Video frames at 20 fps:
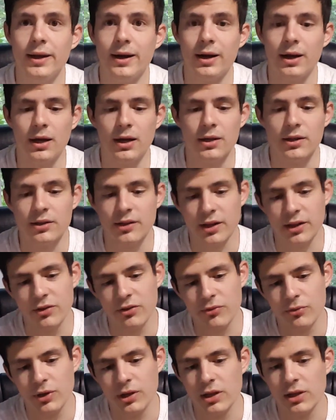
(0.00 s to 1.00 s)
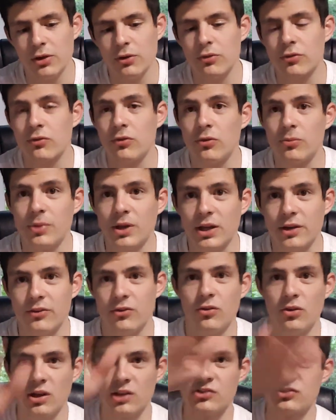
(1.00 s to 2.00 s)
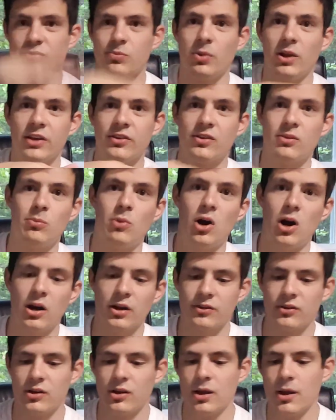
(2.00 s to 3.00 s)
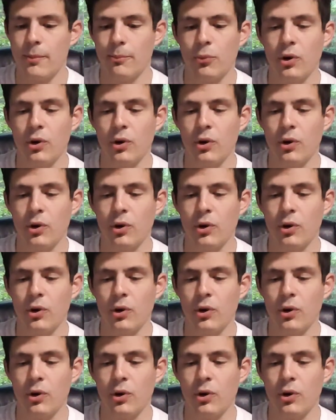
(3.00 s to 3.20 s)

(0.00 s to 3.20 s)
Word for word: uh, then it's really useful because you can just place the box,